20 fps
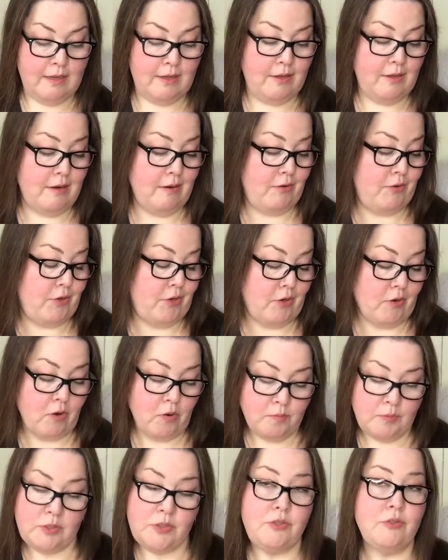you know, you could
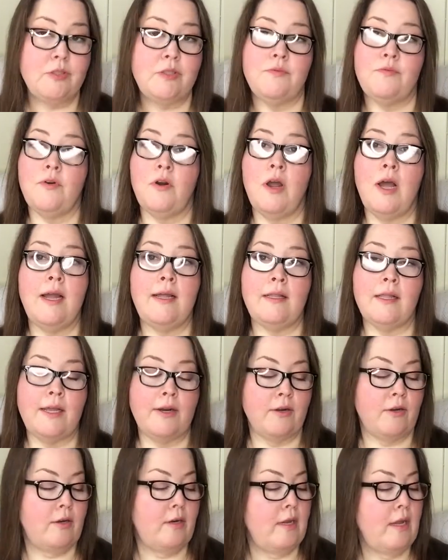almost use it for
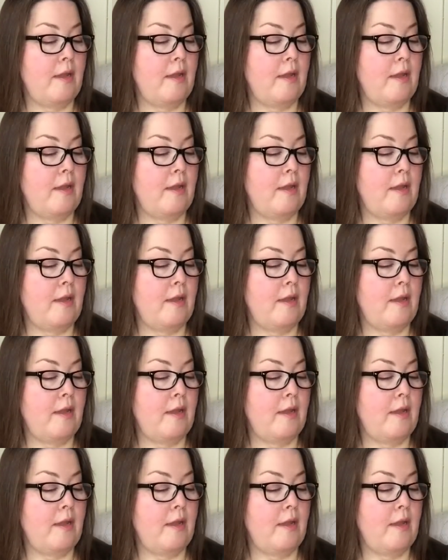highlighter.